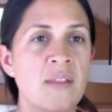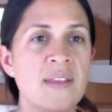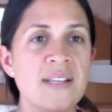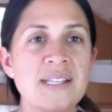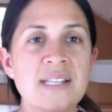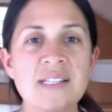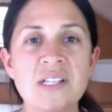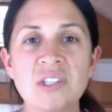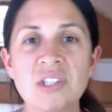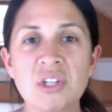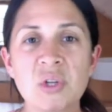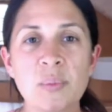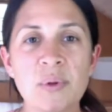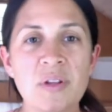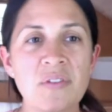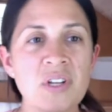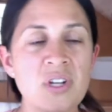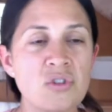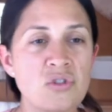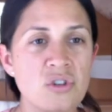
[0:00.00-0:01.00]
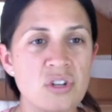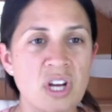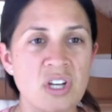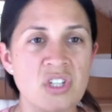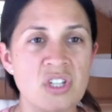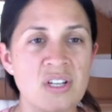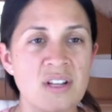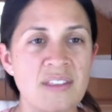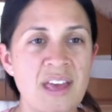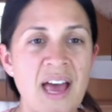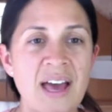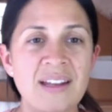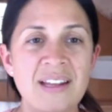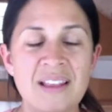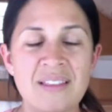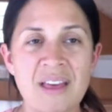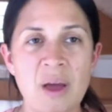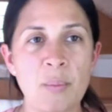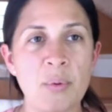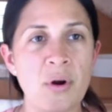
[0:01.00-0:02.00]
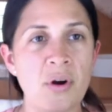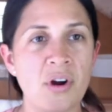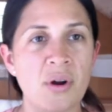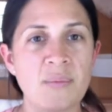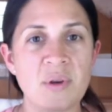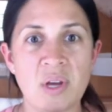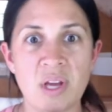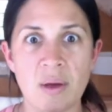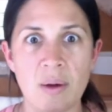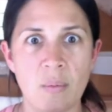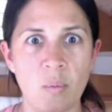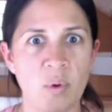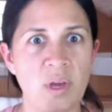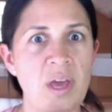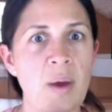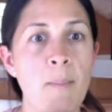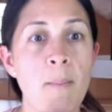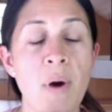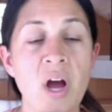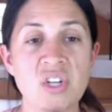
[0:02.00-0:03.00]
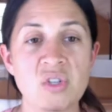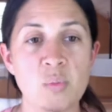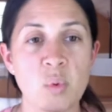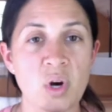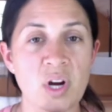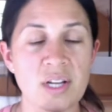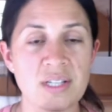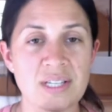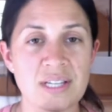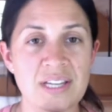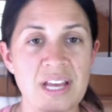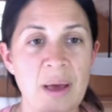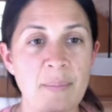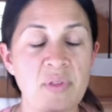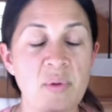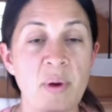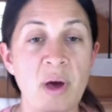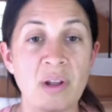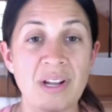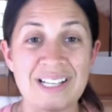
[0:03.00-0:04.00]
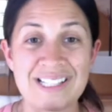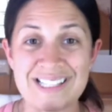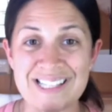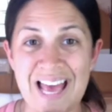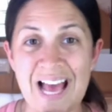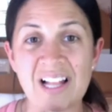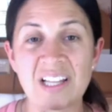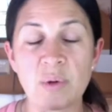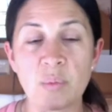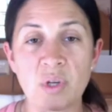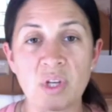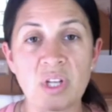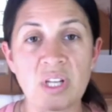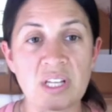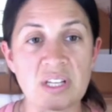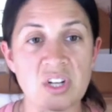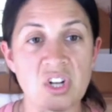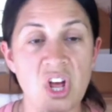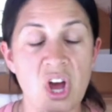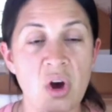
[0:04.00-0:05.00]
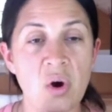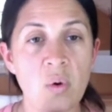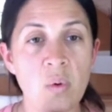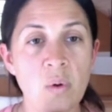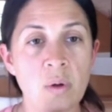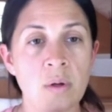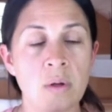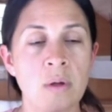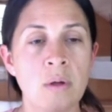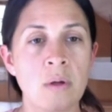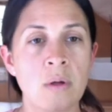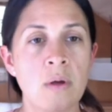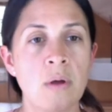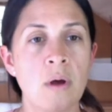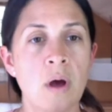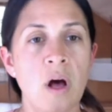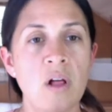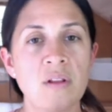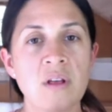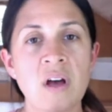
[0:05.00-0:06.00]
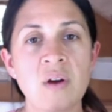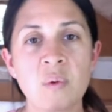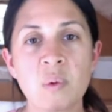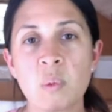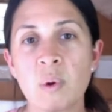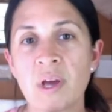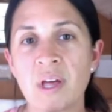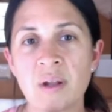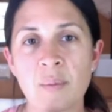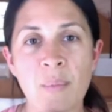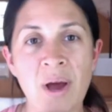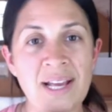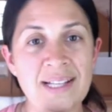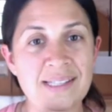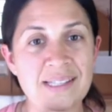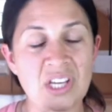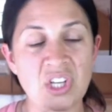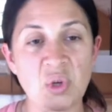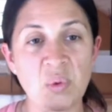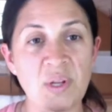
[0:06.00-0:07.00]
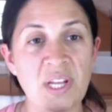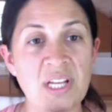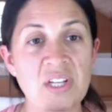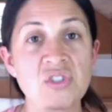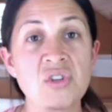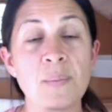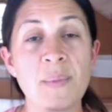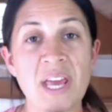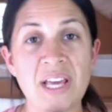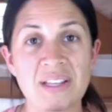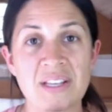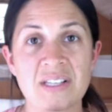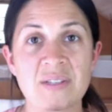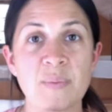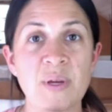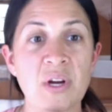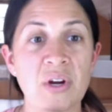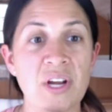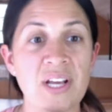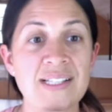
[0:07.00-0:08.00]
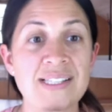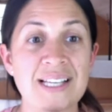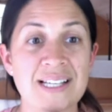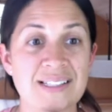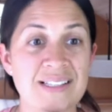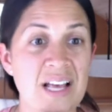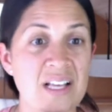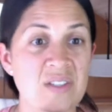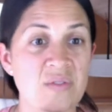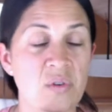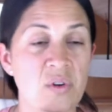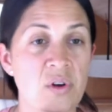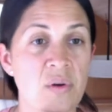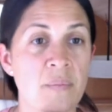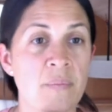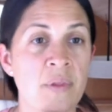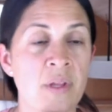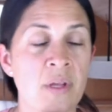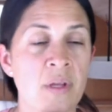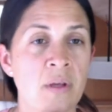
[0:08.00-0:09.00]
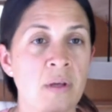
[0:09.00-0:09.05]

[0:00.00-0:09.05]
This is a little bit of an introduction to that. In that program, you get we get much more into depth about exactly what you need to know along with what kind of mindset you need to make this period successful.